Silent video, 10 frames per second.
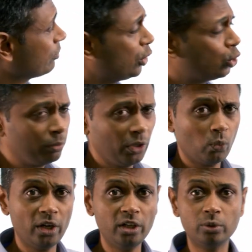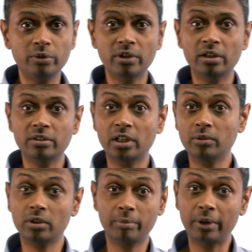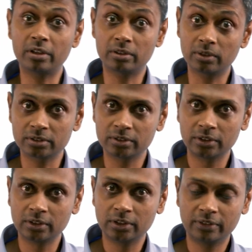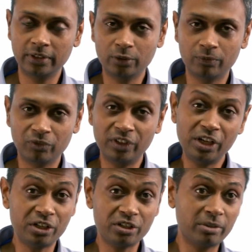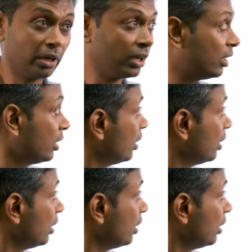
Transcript: It took me a while to even understand what the pattern was. And so very interesting pattern.